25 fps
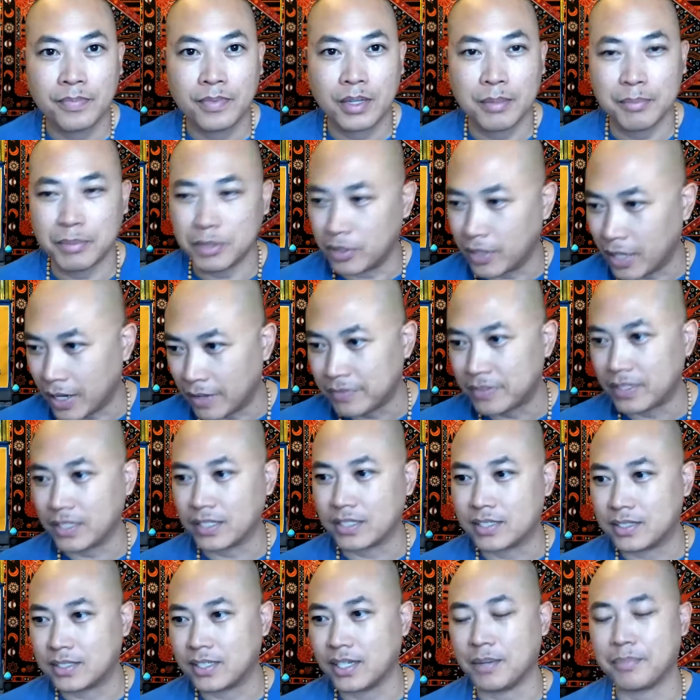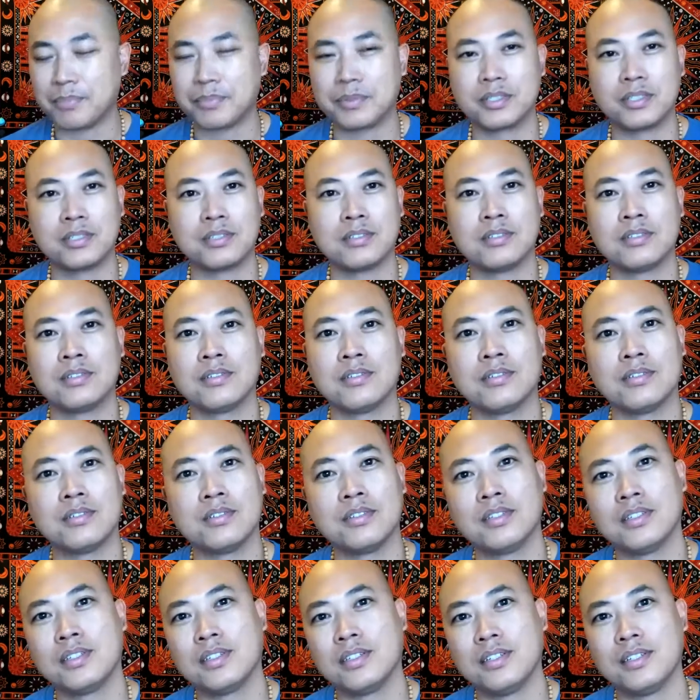But you have to accept.
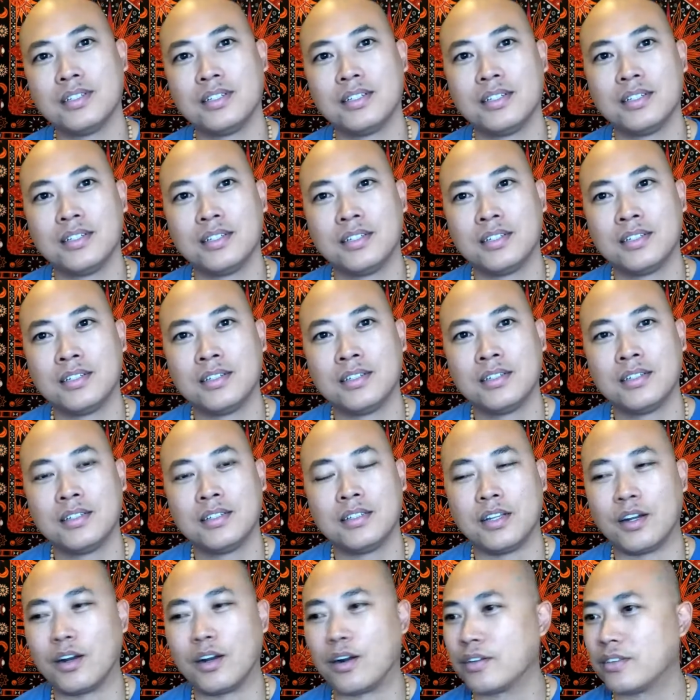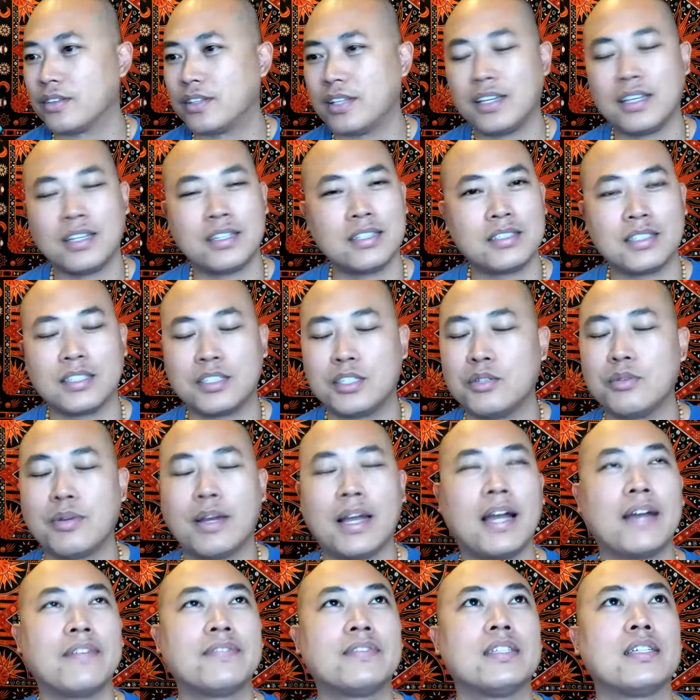There are things that you
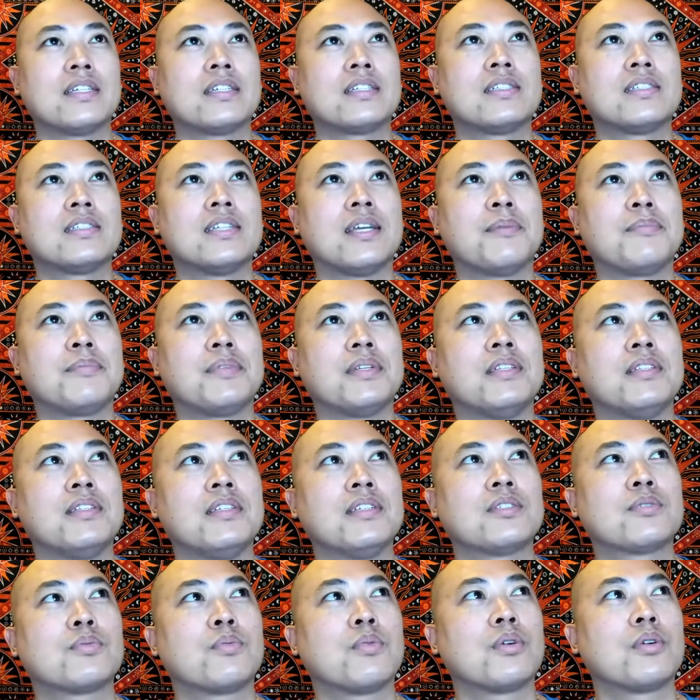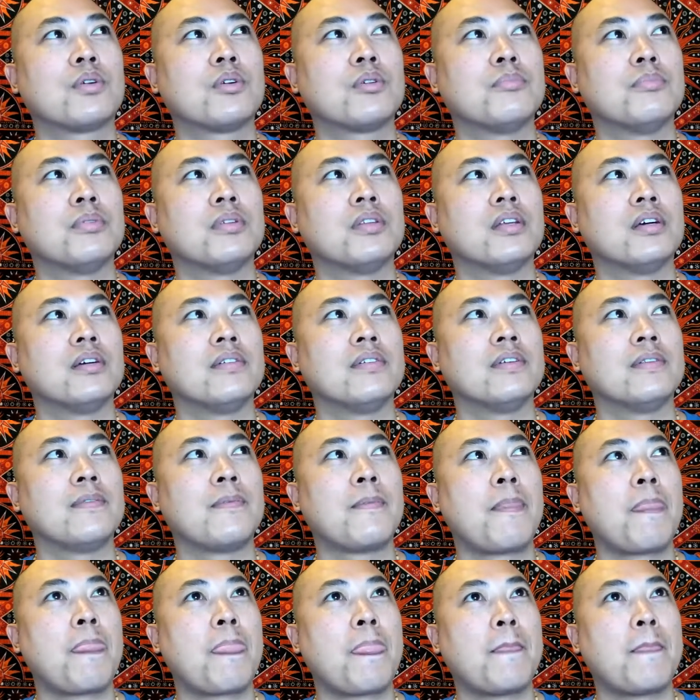have to accept in this world, beloved.
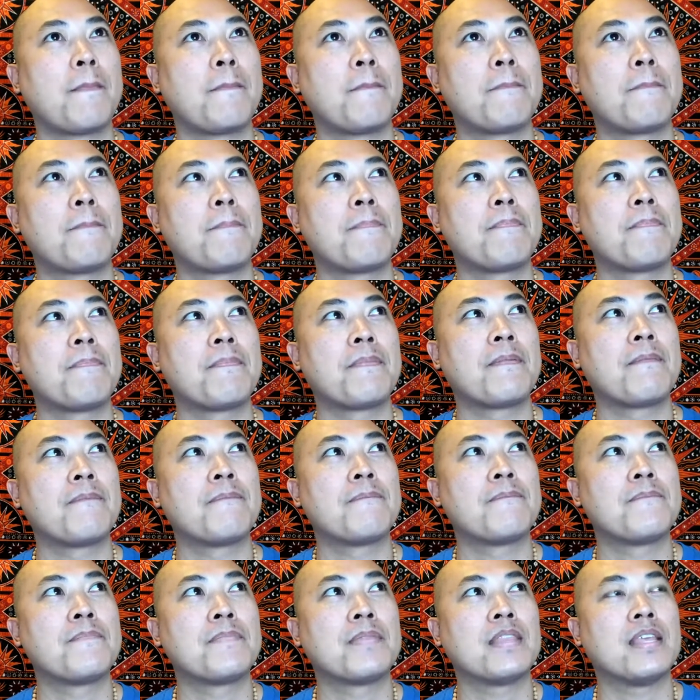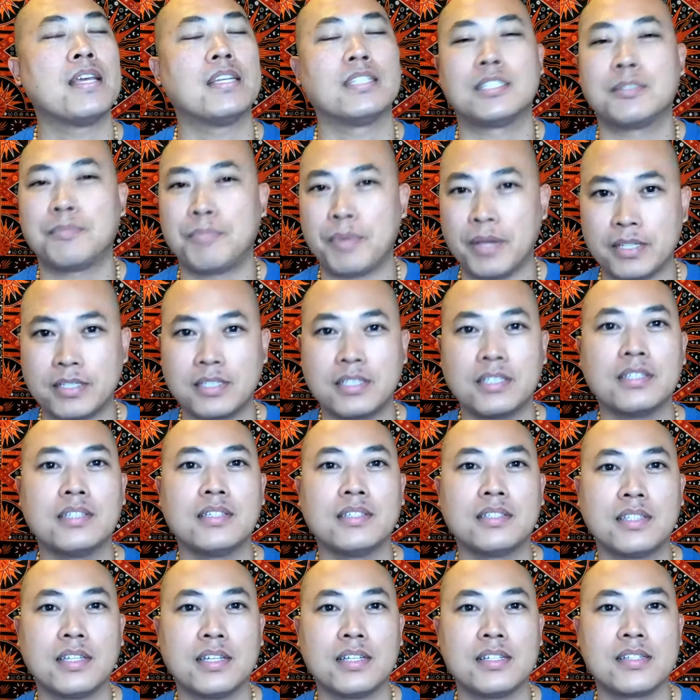Especially
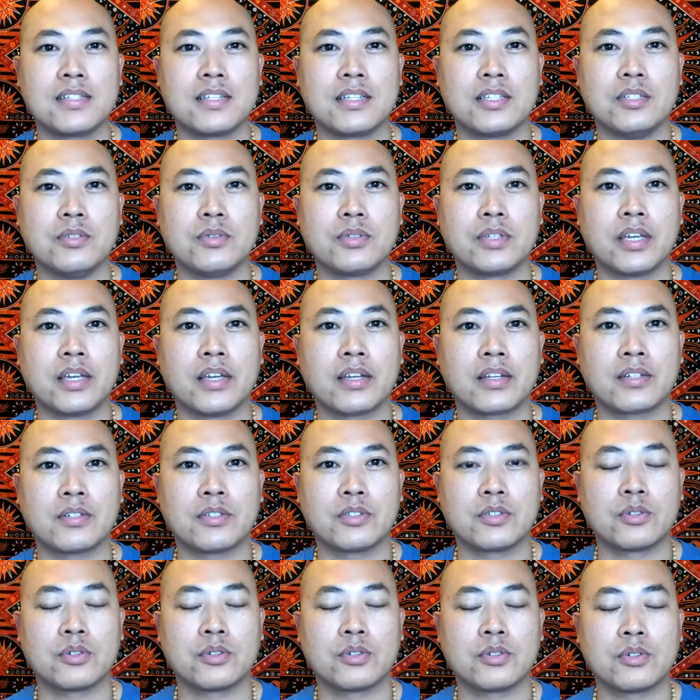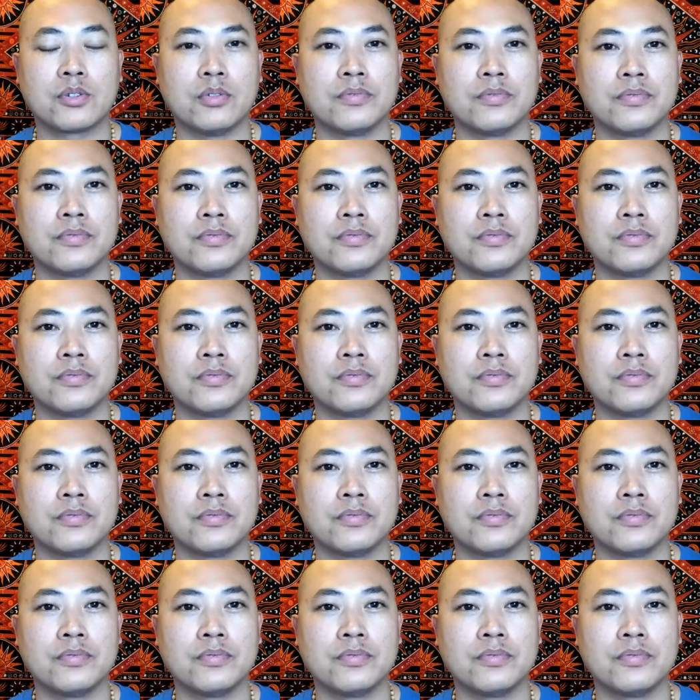things that you can't control.